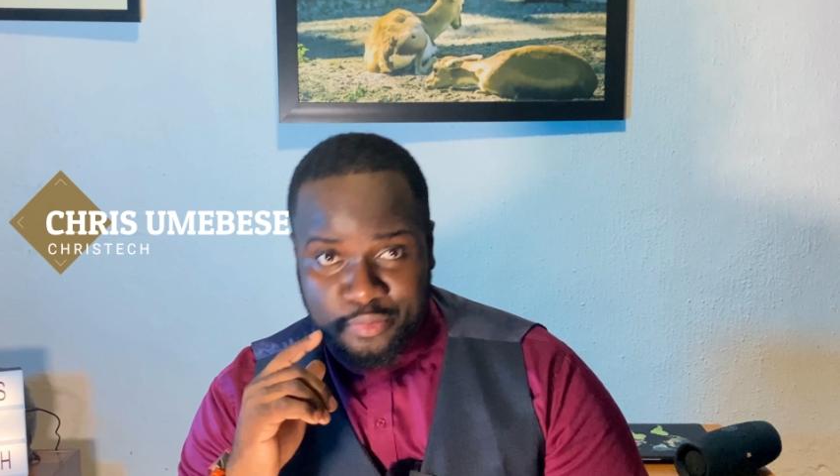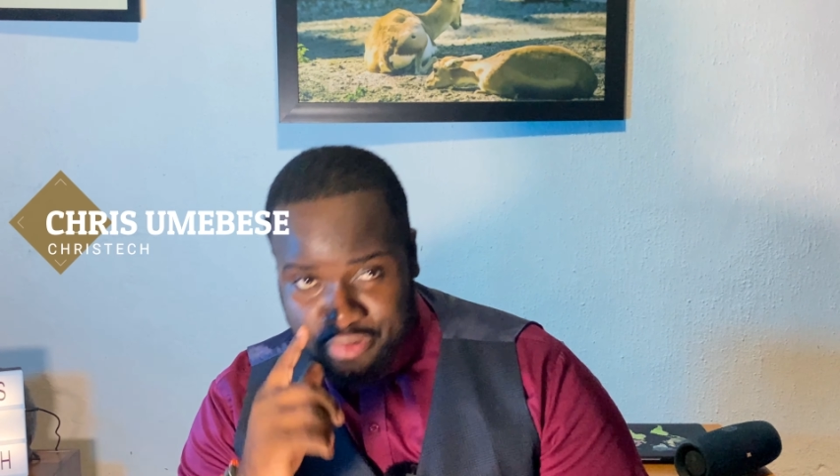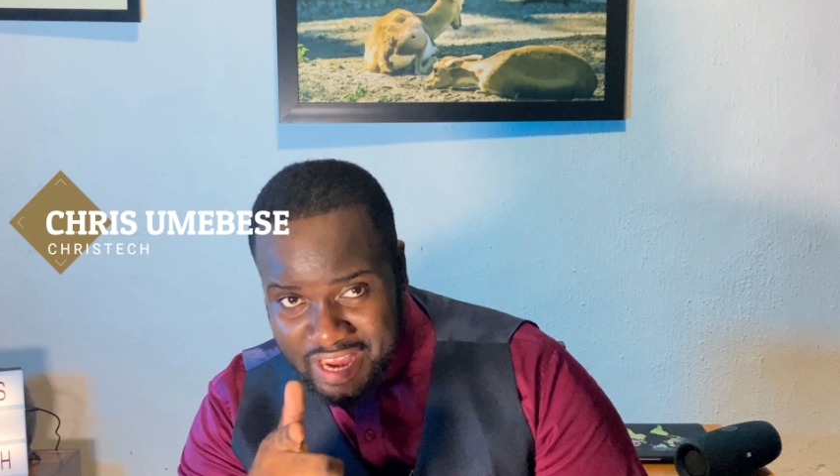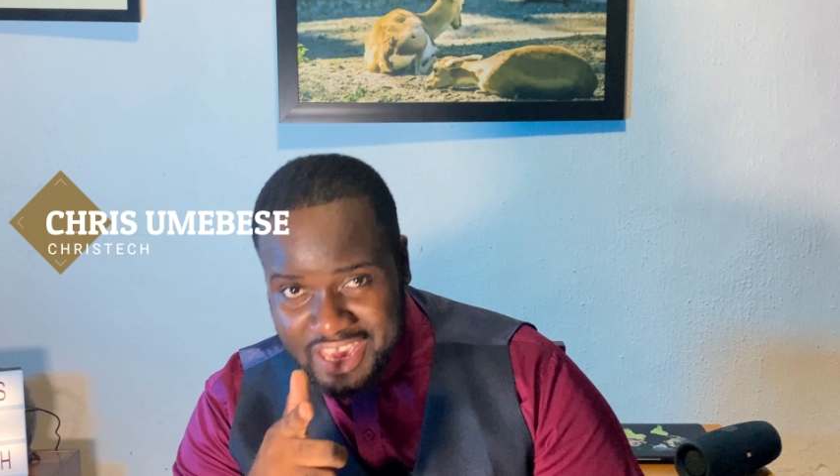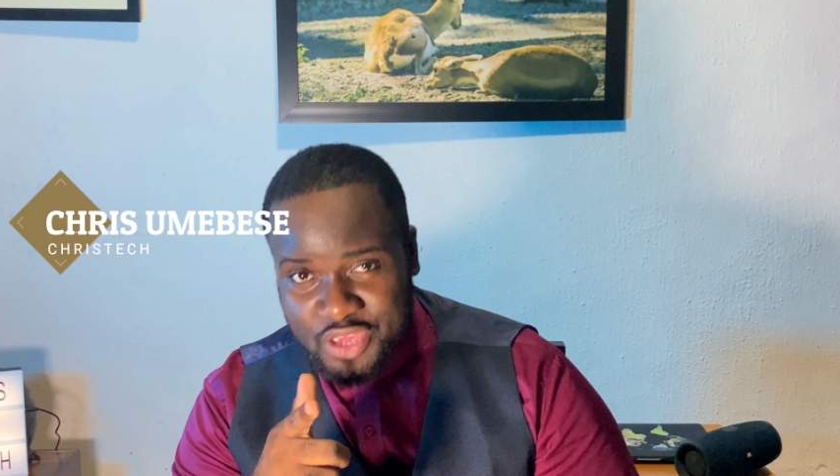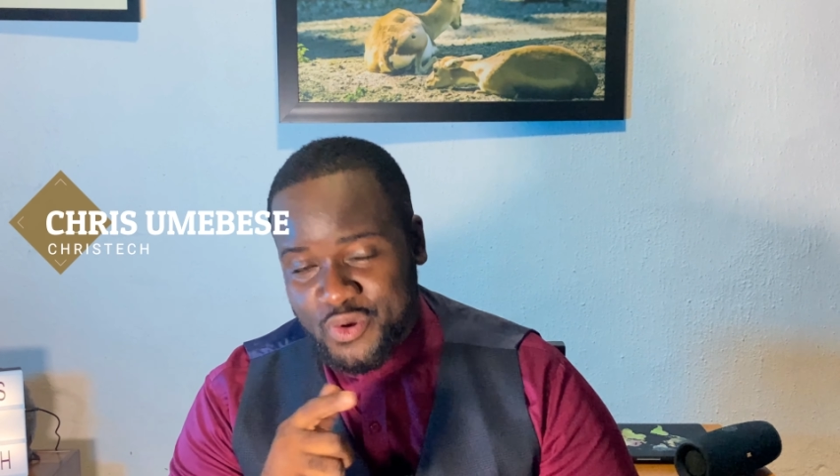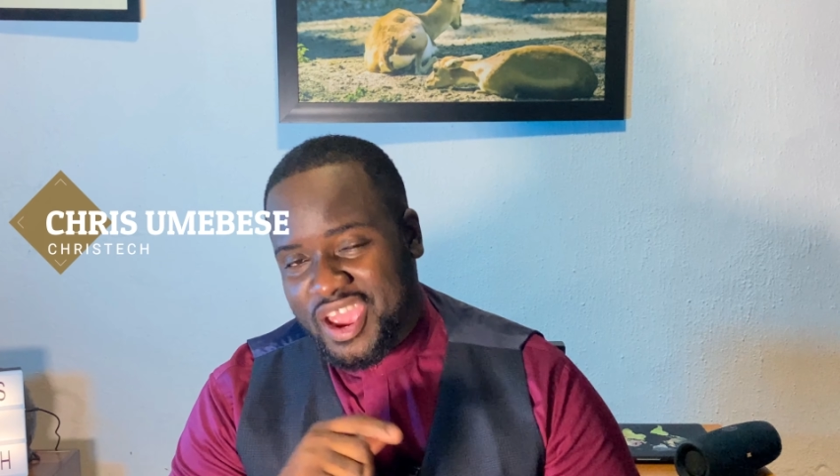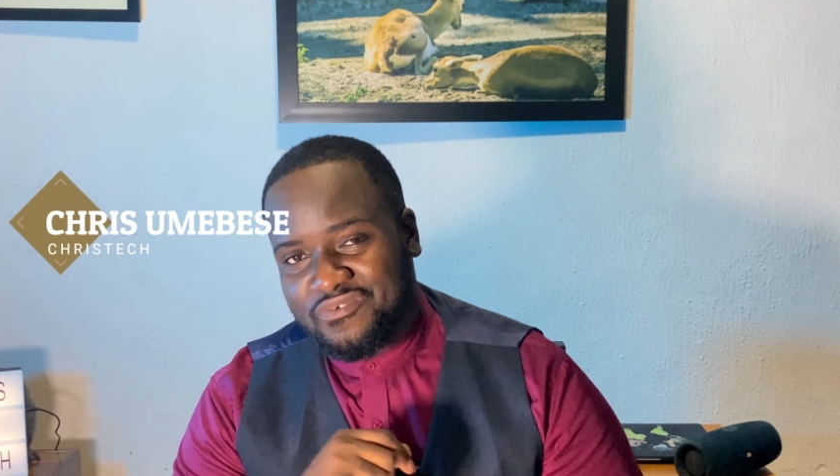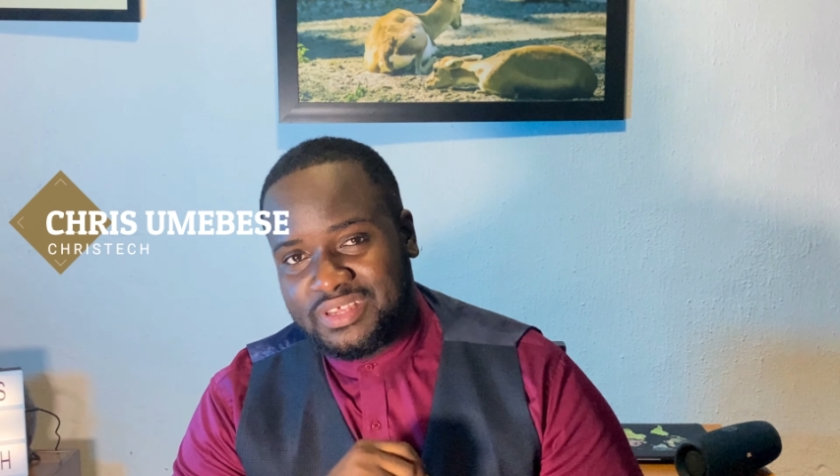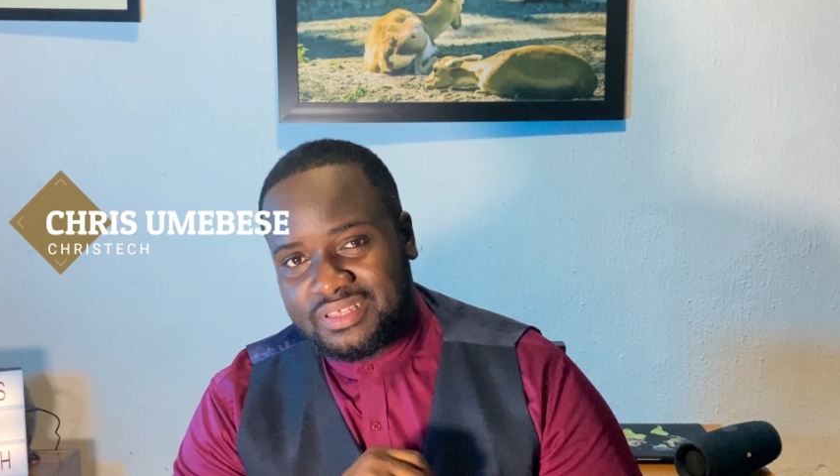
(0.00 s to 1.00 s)
bringing you
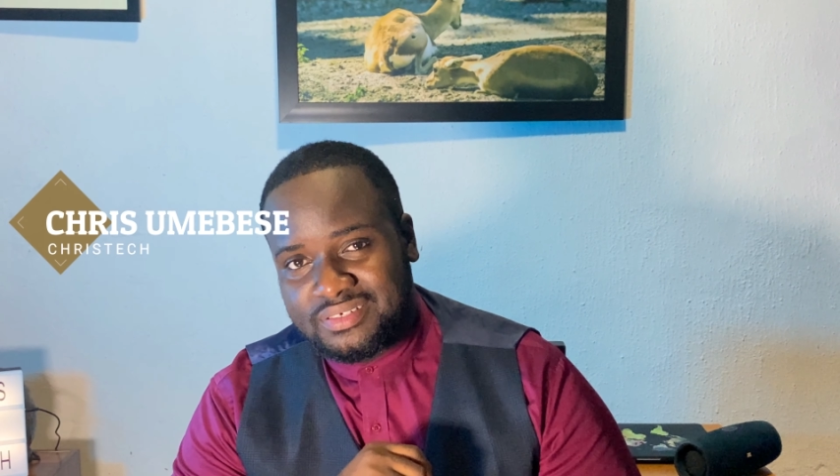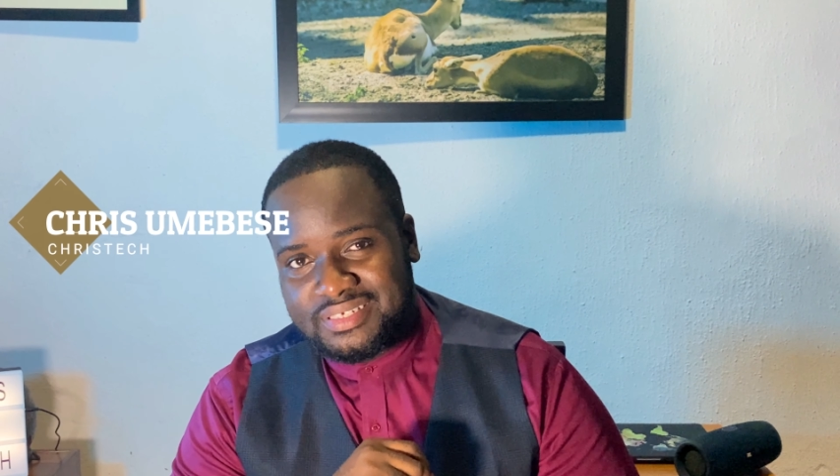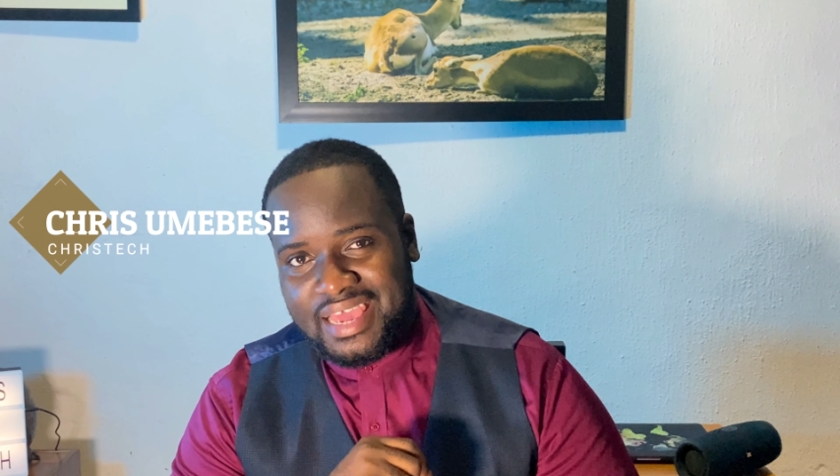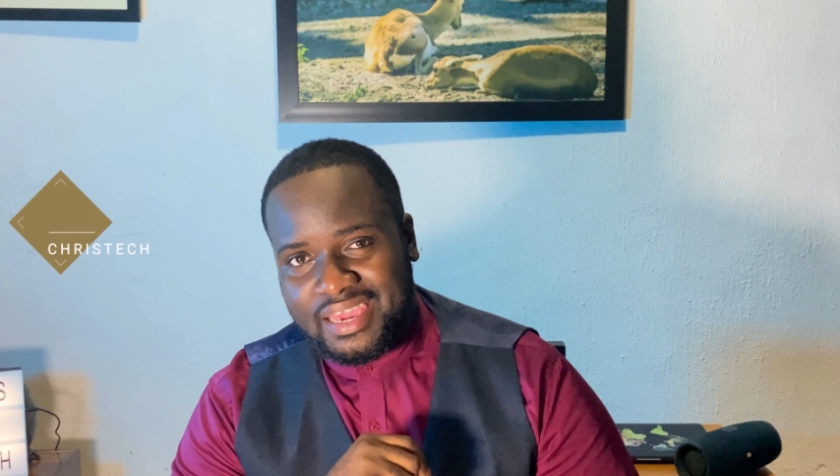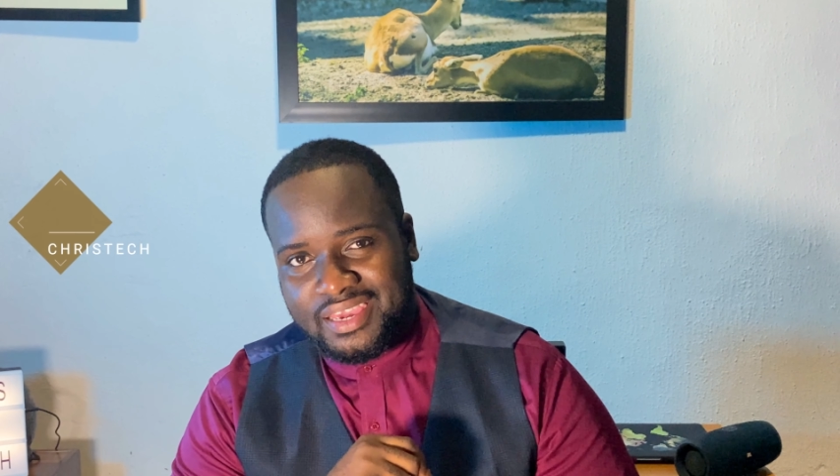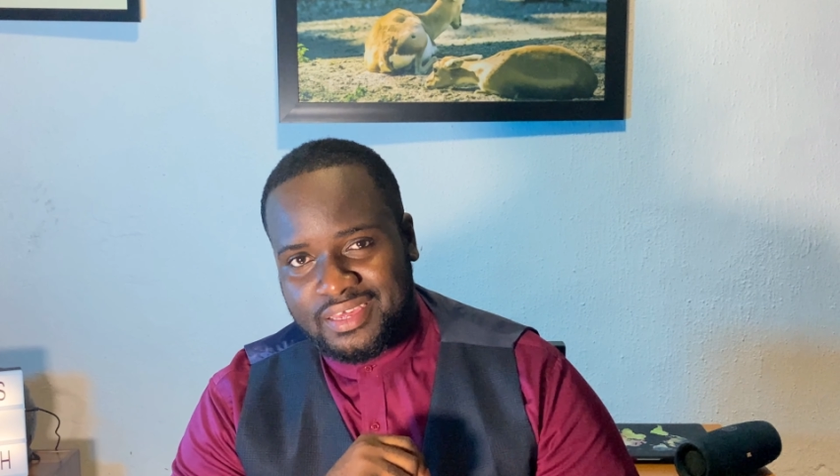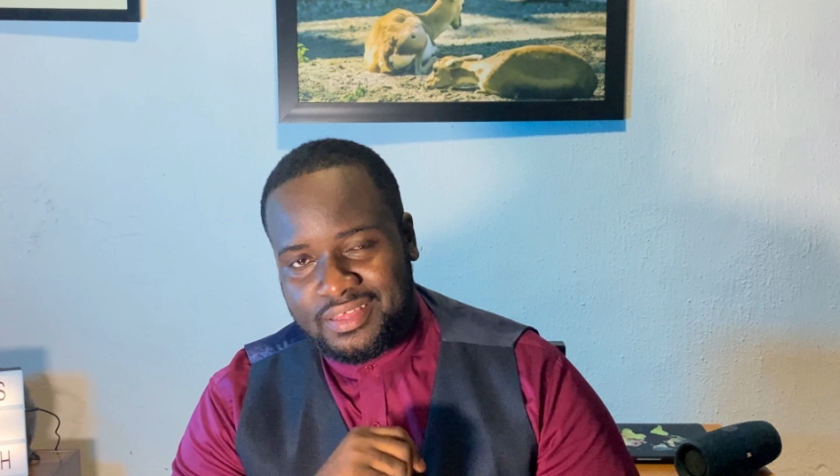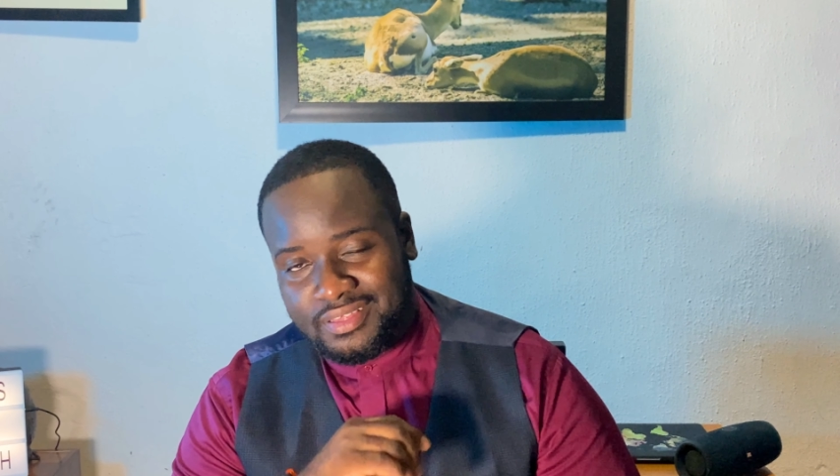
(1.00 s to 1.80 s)
everything tech